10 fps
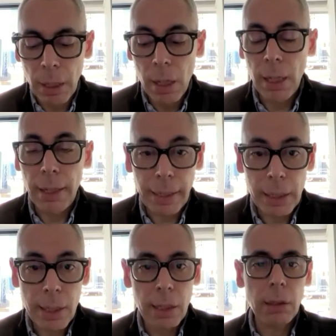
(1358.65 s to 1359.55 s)
And like I
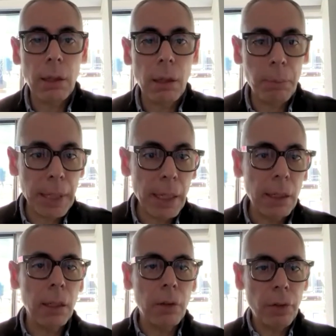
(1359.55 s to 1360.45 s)
said at the
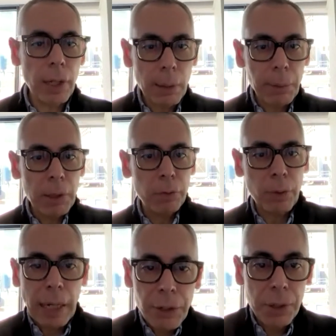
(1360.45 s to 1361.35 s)
beginning, if you get a bit of
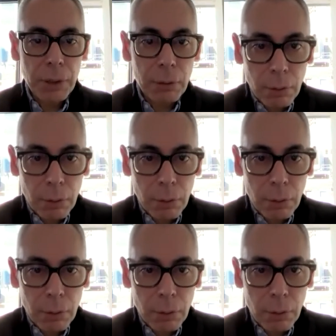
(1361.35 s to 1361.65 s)
traction,